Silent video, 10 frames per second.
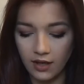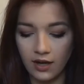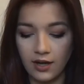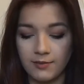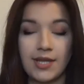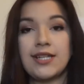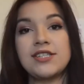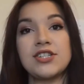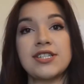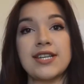Um, and
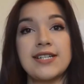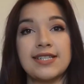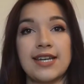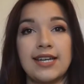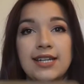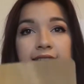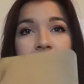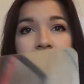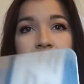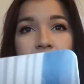it's just this like
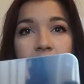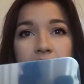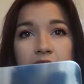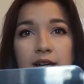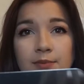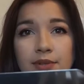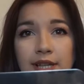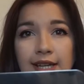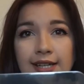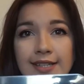uh,
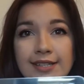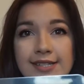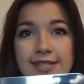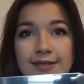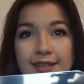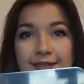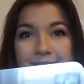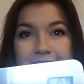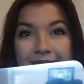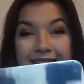plate. You can see like
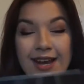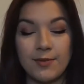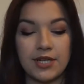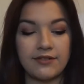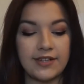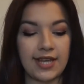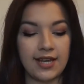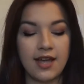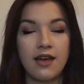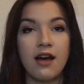my camera and
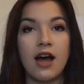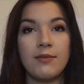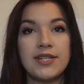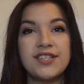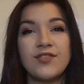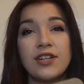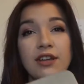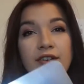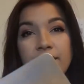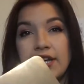everything. Um, it's for
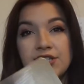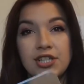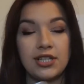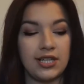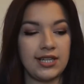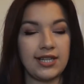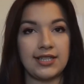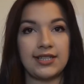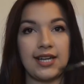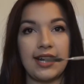like foundation and anything
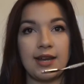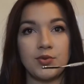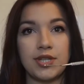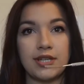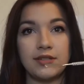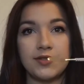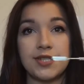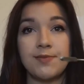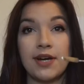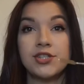like that. It came with like a little
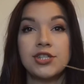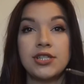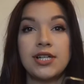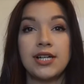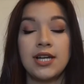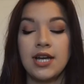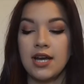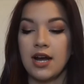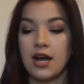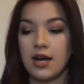spatula.
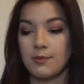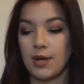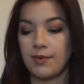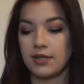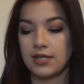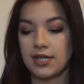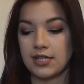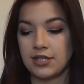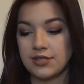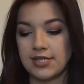Um, I'm mainly going
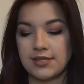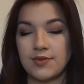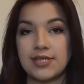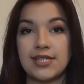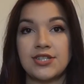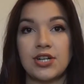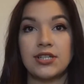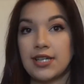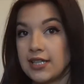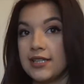to use this once I
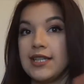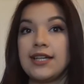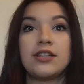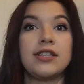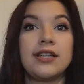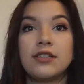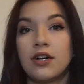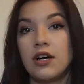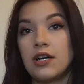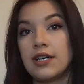start like later, later
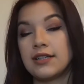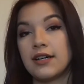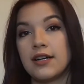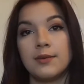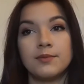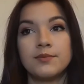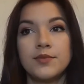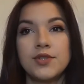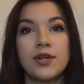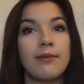on um,
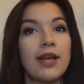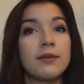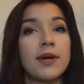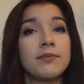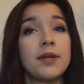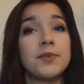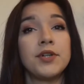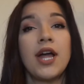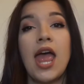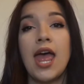doing makeup on
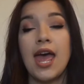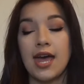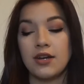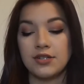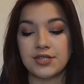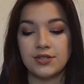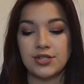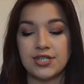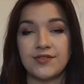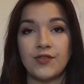people and also
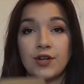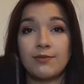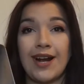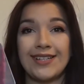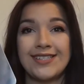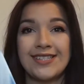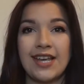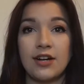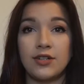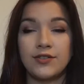just for
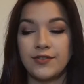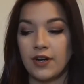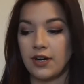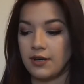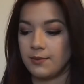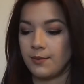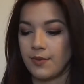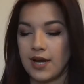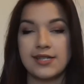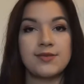myself.
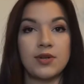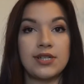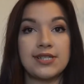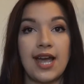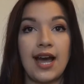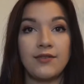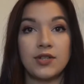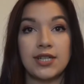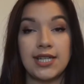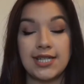Um, I just wanted to have
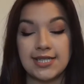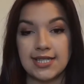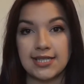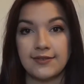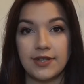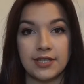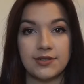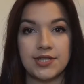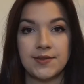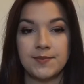one of these because I felt like
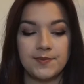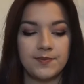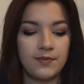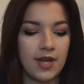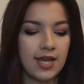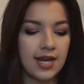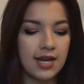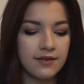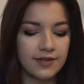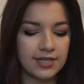it was a
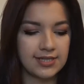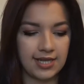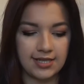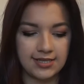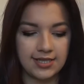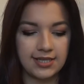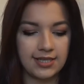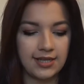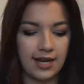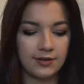kind of a
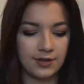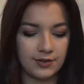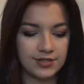necessity. I don't know.